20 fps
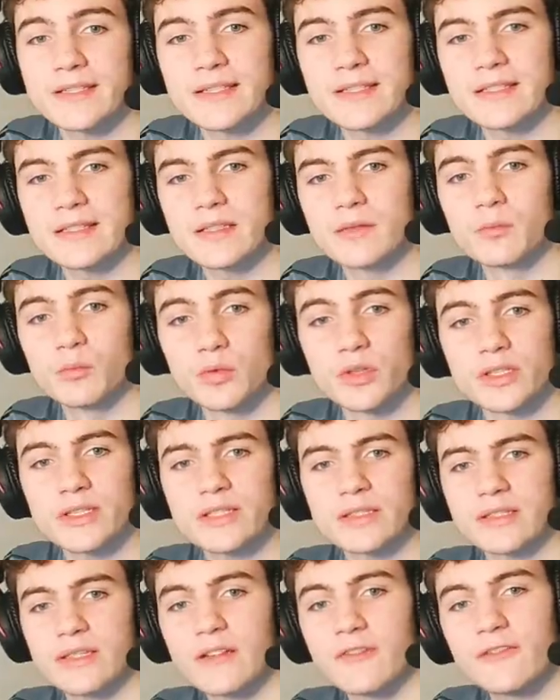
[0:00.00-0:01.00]
season was
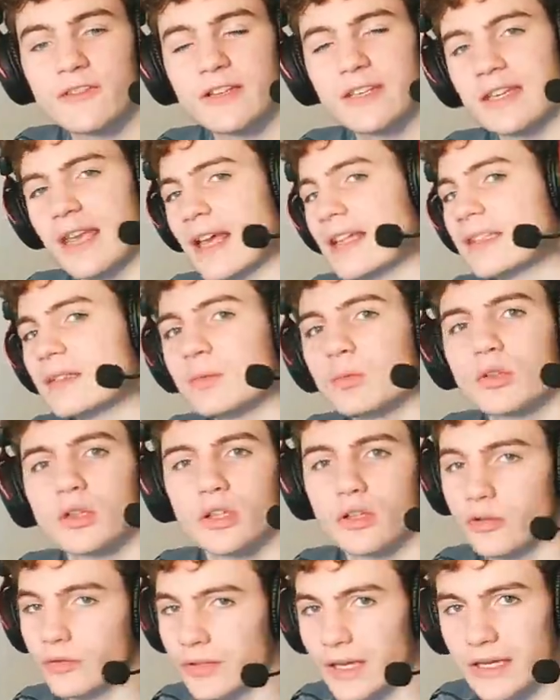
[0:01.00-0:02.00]
the forgettable
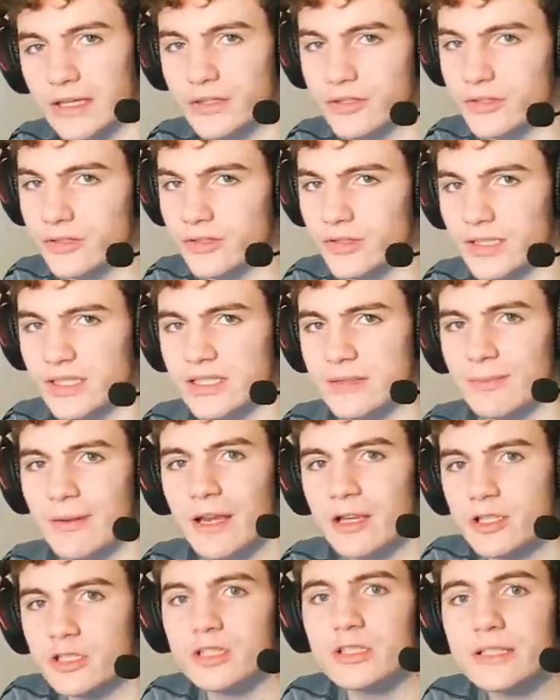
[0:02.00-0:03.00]
locations,
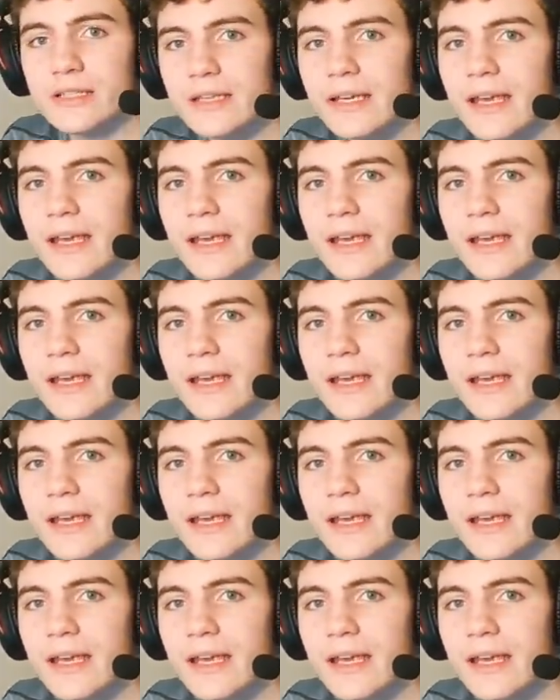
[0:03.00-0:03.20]
especially